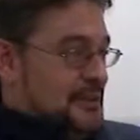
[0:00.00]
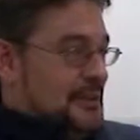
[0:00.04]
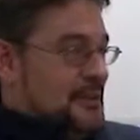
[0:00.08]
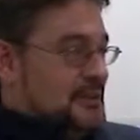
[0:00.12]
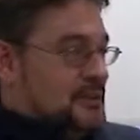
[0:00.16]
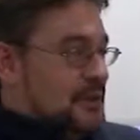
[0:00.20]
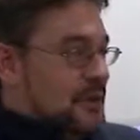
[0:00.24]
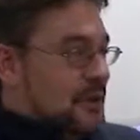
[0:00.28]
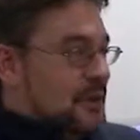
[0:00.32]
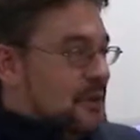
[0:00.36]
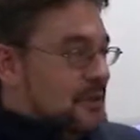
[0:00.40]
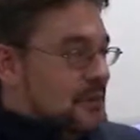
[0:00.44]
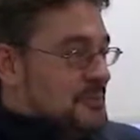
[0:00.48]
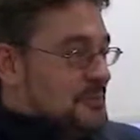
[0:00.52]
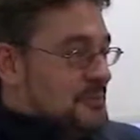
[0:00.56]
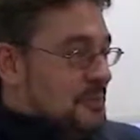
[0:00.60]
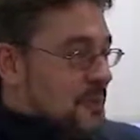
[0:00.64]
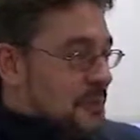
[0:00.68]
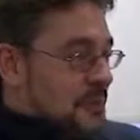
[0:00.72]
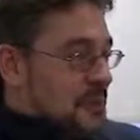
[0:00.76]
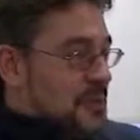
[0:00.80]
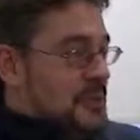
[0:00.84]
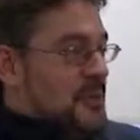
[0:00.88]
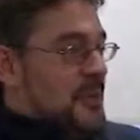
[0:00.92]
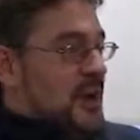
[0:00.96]
It's not
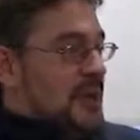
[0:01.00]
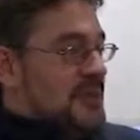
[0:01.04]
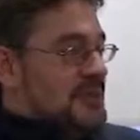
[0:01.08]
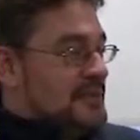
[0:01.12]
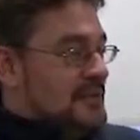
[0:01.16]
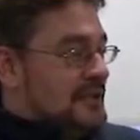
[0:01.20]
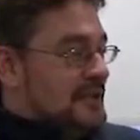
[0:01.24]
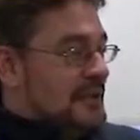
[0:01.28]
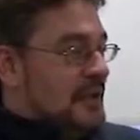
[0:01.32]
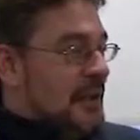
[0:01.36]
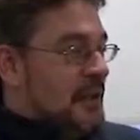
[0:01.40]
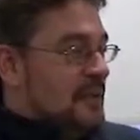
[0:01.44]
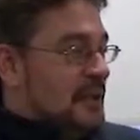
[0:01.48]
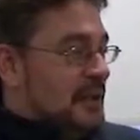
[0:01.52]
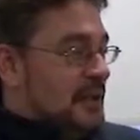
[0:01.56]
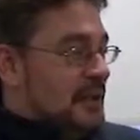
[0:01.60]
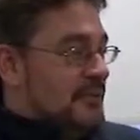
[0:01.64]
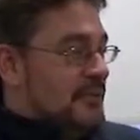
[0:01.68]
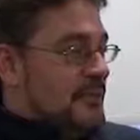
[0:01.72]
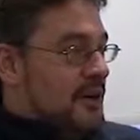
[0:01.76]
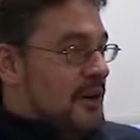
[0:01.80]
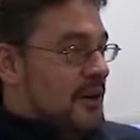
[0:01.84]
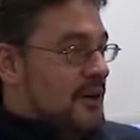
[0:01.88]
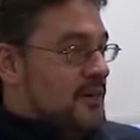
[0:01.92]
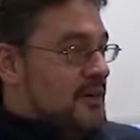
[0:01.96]
probably the best in a gambling
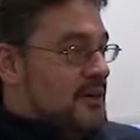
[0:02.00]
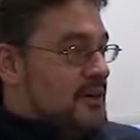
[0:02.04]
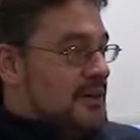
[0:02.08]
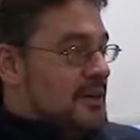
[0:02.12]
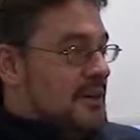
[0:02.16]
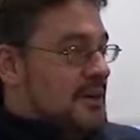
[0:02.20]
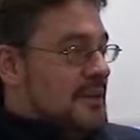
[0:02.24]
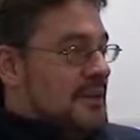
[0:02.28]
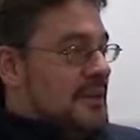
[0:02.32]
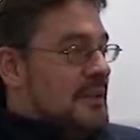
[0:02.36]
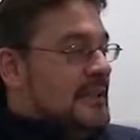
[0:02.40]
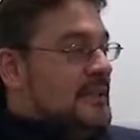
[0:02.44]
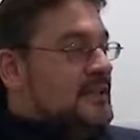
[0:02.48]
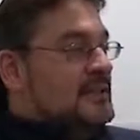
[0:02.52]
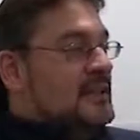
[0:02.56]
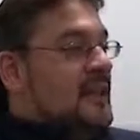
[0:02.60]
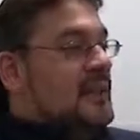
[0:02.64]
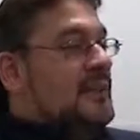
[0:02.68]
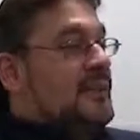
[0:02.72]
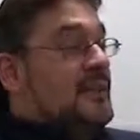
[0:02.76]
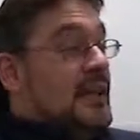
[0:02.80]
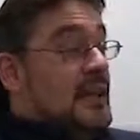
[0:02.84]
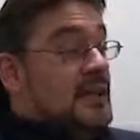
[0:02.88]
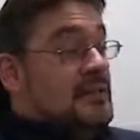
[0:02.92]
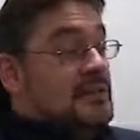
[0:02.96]
environment. So
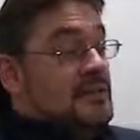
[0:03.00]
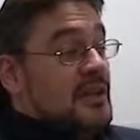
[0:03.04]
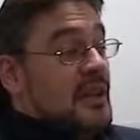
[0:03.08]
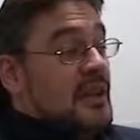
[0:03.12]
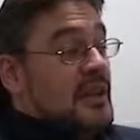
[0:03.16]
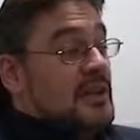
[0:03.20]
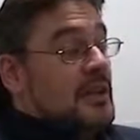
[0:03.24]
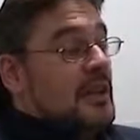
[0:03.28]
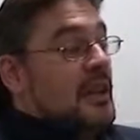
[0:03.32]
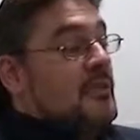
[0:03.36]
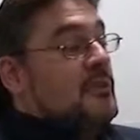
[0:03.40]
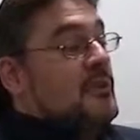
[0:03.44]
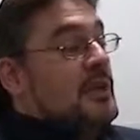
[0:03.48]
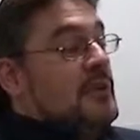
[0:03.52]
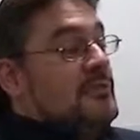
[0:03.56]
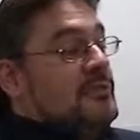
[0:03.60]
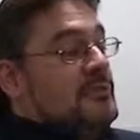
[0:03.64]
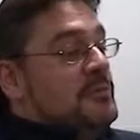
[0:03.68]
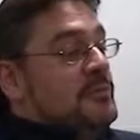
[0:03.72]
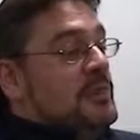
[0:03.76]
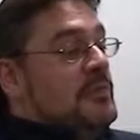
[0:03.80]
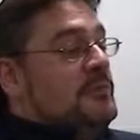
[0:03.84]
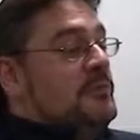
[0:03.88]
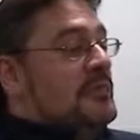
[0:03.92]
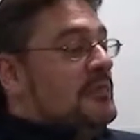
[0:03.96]
things like, you know,
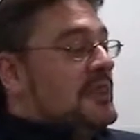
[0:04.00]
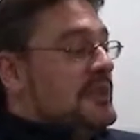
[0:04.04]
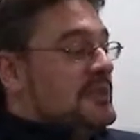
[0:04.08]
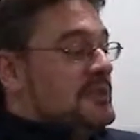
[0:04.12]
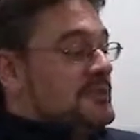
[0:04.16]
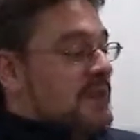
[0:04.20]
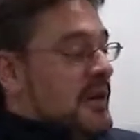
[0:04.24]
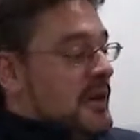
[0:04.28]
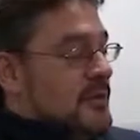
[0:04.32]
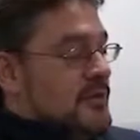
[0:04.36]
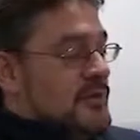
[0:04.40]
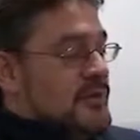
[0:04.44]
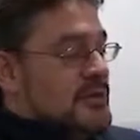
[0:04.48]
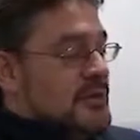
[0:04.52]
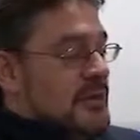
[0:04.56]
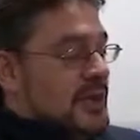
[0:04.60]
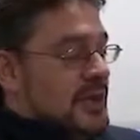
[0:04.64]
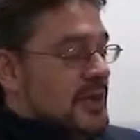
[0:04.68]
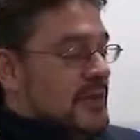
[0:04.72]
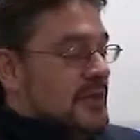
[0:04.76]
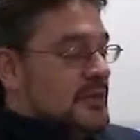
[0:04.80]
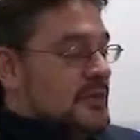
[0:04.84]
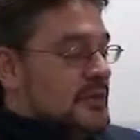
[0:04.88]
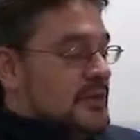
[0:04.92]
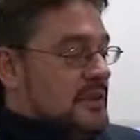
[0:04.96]
we've done experiments
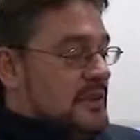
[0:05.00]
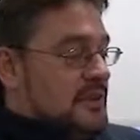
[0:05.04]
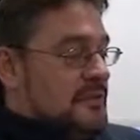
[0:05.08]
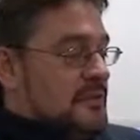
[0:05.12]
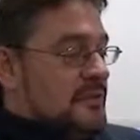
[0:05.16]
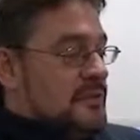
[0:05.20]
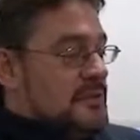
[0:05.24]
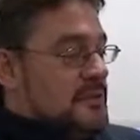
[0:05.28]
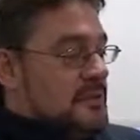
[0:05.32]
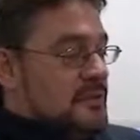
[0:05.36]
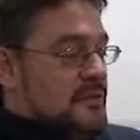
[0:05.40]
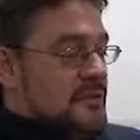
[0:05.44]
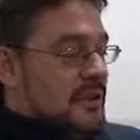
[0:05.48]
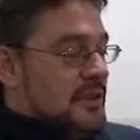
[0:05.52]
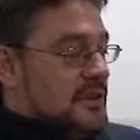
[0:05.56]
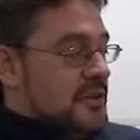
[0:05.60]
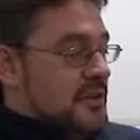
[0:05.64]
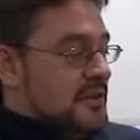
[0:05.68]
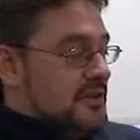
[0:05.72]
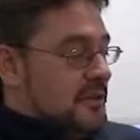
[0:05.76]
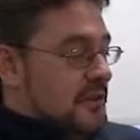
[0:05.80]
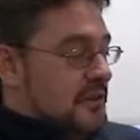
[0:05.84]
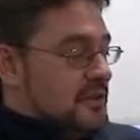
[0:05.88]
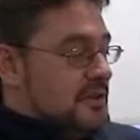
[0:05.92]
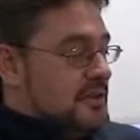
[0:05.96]
here at Nottingham Trent
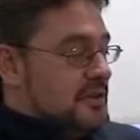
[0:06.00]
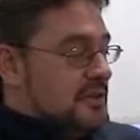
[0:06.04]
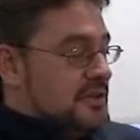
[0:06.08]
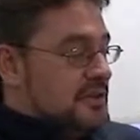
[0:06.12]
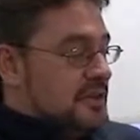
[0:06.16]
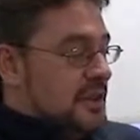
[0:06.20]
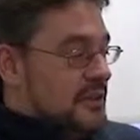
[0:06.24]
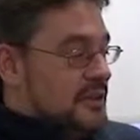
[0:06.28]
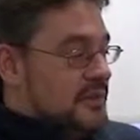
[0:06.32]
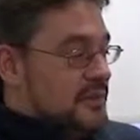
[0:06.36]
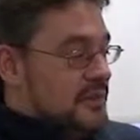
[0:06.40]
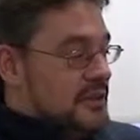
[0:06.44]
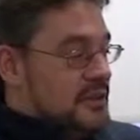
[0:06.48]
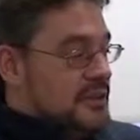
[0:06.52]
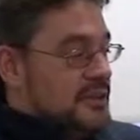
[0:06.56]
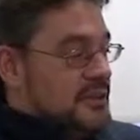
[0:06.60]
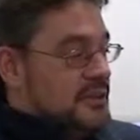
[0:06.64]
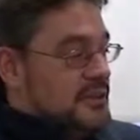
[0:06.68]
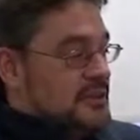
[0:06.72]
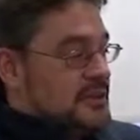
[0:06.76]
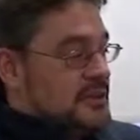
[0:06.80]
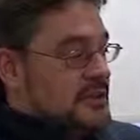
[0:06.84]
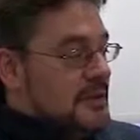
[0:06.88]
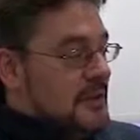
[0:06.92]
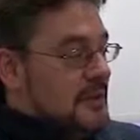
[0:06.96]
University. So for
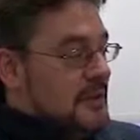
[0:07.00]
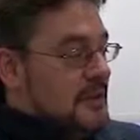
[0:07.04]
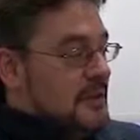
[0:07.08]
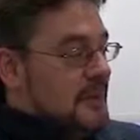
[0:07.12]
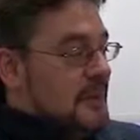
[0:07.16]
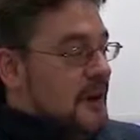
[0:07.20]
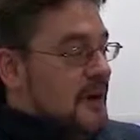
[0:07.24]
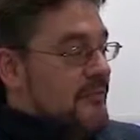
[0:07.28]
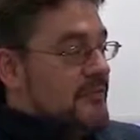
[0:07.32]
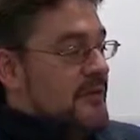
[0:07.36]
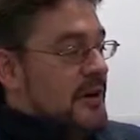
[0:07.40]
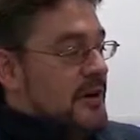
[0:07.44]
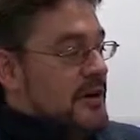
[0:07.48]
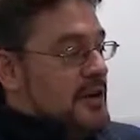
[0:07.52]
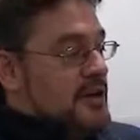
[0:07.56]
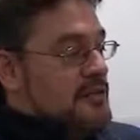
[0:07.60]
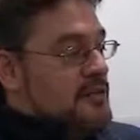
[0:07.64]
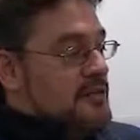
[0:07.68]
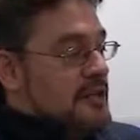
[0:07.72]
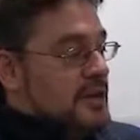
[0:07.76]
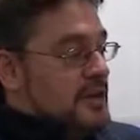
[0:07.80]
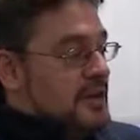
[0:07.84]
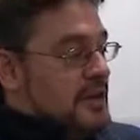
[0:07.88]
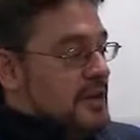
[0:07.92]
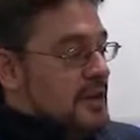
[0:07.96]
instance, I'm very
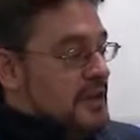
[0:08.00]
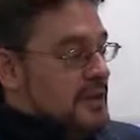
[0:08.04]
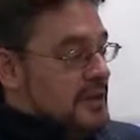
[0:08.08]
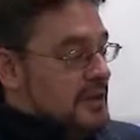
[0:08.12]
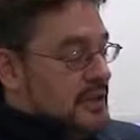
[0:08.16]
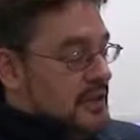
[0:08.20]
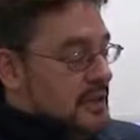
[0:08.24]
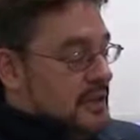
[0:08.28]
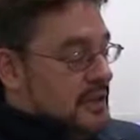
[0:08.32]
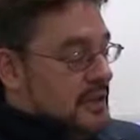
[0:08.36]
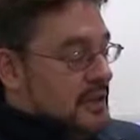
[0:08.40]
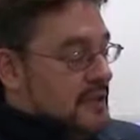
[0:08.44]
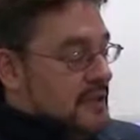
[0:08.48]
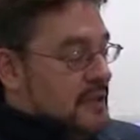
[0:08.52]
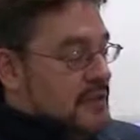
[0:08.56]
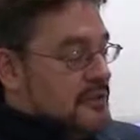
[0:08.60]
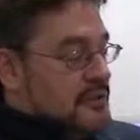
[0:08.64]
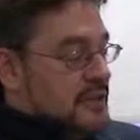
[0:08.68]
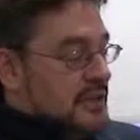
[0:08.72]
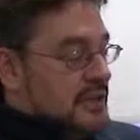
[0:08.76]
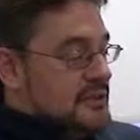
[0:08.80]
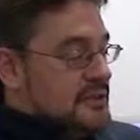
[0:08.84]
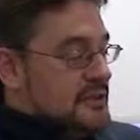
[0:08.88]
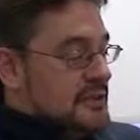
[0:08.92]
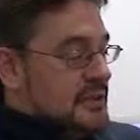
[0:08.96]

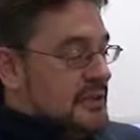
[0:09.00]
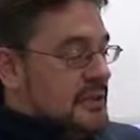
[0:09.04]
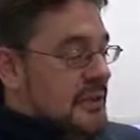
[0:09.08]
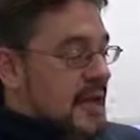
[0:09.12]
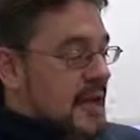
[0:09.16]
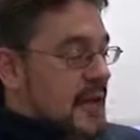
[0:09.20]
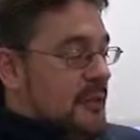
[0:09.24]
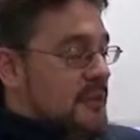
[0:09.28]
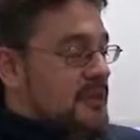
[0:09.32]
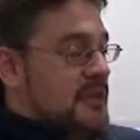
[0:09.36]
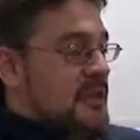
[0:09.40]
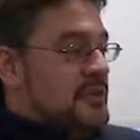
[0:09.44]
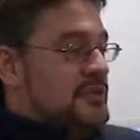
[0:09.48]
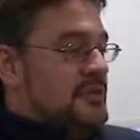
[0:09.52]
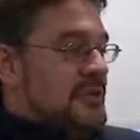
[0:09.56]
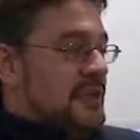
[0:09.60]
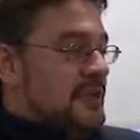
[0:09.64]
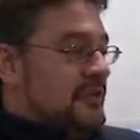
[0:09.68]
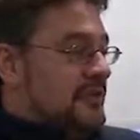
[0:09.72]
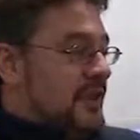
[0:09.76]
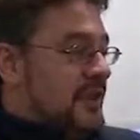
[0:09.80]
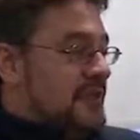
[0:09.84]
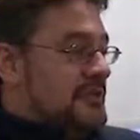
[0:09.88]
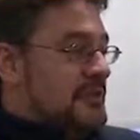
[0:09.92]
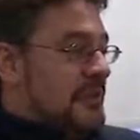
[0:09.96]
interested in how music
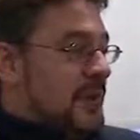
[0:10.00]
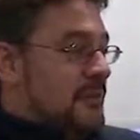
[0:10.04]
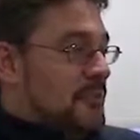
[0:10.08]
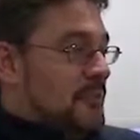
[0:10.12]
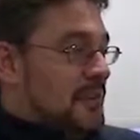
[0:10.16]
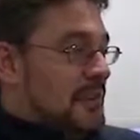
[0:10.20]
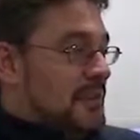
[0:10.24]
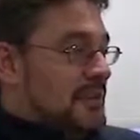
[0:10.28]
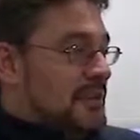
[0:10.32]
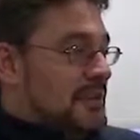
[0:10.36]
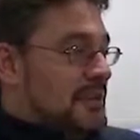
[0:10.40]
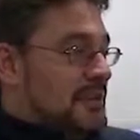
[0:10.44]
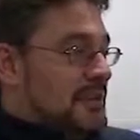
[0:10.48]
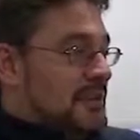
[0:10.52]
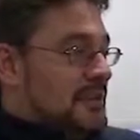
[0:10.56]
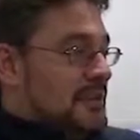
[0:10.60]
affects gambling.